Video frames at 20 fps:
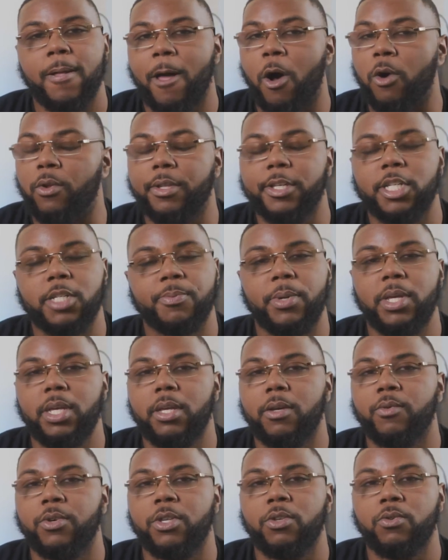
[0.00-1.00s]
Only
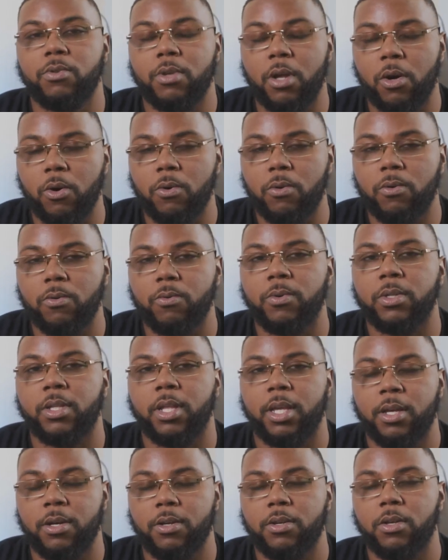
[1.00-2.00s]
speak when you know what the
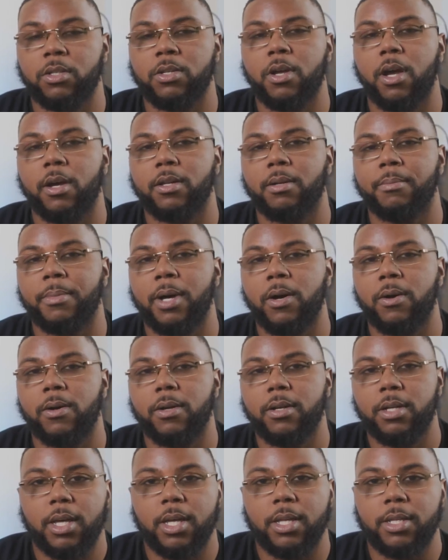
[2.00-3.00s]
hell you're talking about.